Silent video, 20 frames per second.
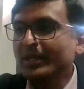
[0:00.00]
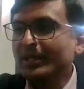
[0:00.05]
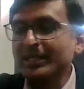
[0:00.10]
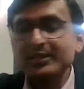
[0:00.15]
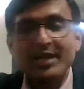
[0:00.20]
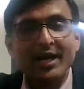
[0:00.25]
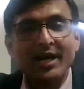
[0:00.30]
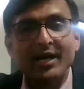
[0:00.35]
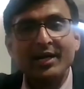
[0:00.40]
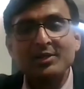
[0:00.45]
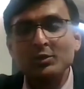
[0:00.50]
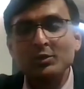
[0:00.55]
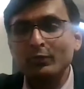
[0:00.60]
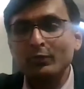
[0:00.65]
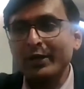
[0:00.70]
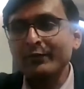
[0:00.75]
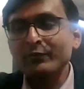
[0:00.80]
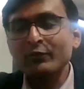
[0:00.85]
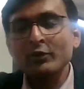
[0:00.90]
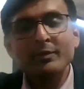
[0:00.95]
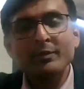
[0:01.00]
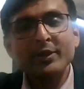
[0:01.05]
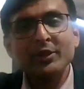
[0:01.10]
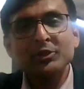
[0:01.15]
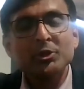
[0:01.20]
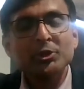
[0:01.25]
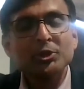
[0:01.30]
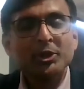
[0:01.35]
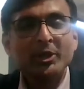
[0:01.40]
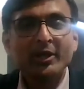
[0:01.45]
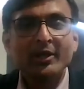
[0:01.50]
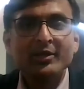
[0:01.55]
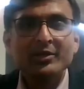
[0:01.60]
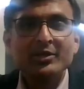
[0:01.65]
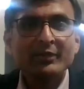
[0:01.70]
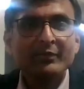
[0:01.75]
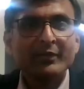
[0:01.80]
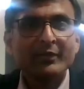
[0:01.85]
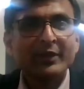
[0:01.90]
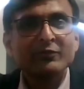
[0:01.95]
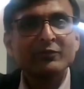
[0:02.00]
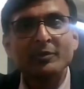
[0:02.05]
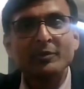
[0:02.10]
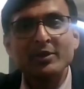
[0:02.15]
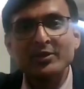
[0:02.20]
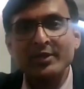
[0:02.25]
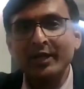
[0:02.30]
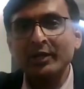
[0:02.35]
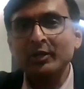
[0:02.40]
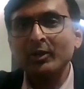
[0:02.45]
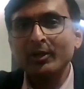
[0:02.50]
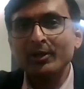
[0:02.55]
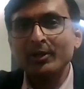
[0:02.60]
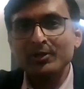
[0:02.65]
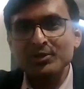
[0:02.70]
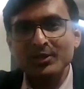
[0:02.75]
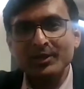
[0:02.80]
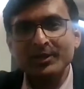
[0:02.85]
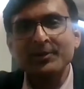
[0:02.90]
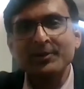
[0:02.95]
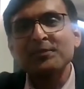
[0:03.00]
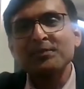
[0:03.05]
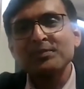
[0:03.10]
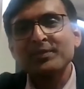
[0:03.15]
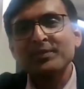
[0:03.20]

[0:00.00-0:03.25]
In the arts, 1 would be sociology, 1 would be psychology.